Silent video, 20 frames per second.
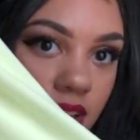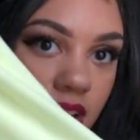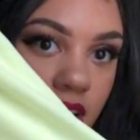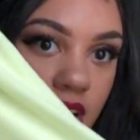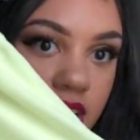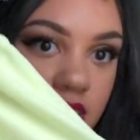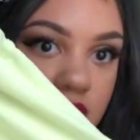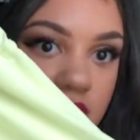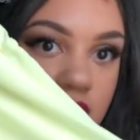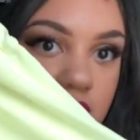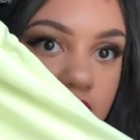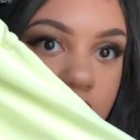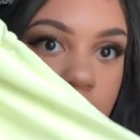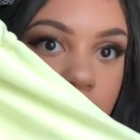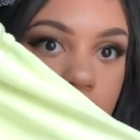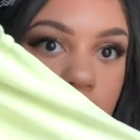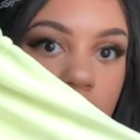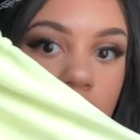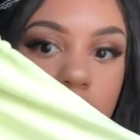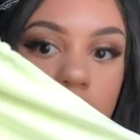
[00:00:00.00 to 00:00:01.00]
Gosh, this
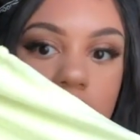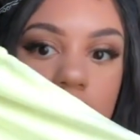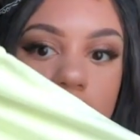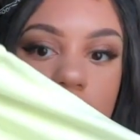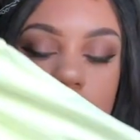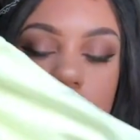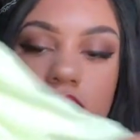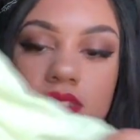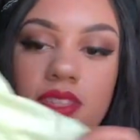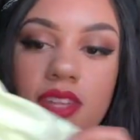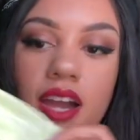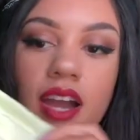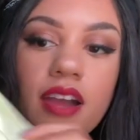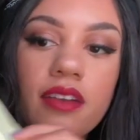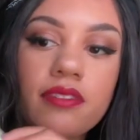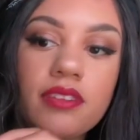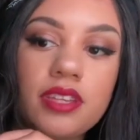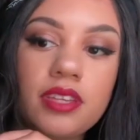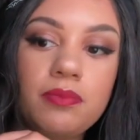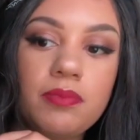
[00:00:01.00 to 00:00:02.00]
camera is
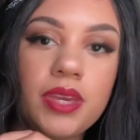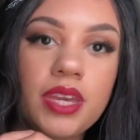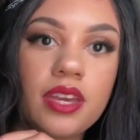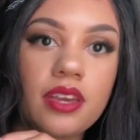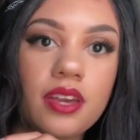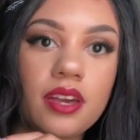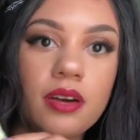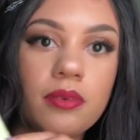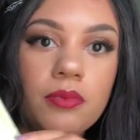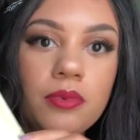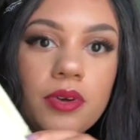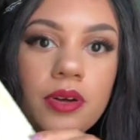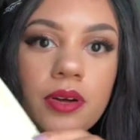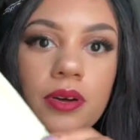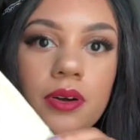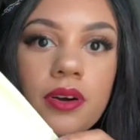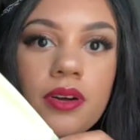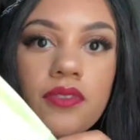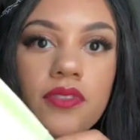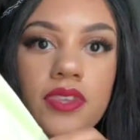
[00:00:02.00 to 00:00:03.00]
not really picking up
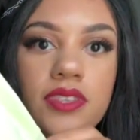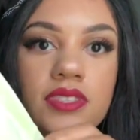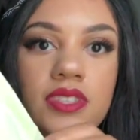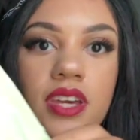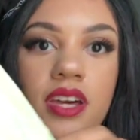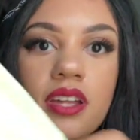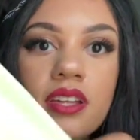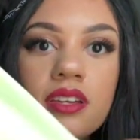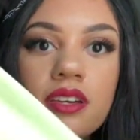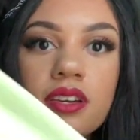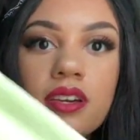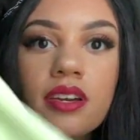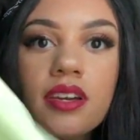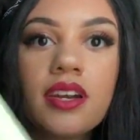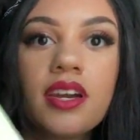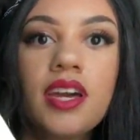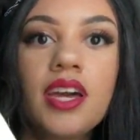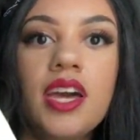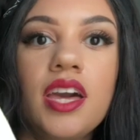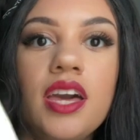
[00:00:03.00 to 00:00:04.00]
well on this color,
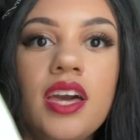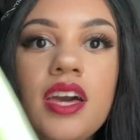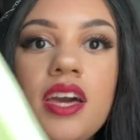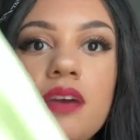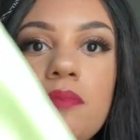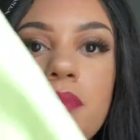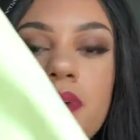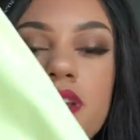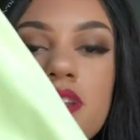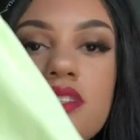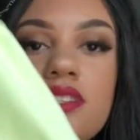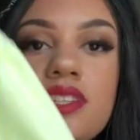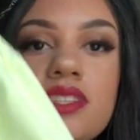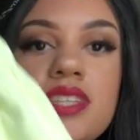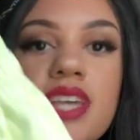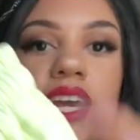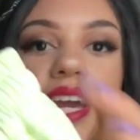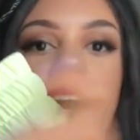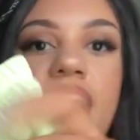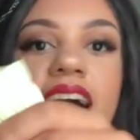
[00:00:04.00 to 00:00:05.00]
but it's
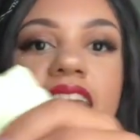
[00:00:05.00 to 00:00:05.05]
just like a